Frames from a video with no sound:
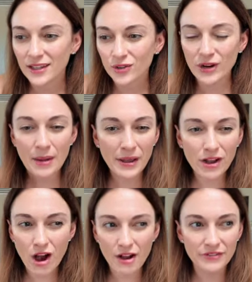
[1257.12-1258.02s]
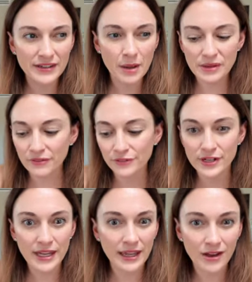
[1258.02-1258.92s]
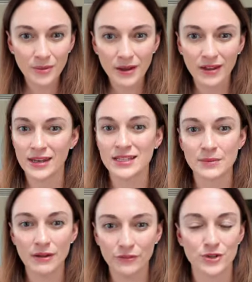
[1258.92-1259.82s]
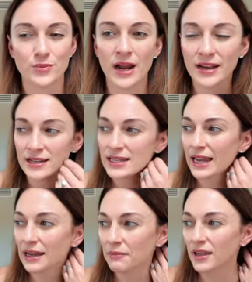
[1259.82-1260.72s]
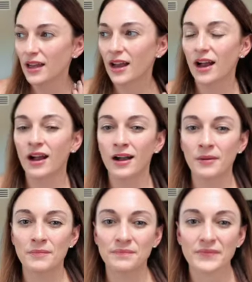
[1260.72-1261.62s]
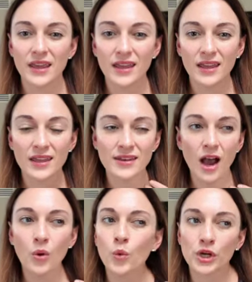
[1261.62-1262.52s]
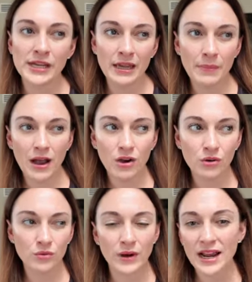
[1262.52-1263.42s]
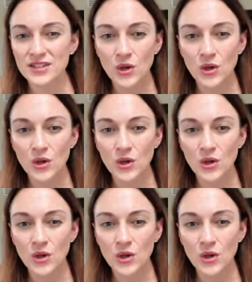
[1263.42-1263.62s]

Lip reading: grab my coffee, not be freaking out about getting to my first ride on time, not worrying about rides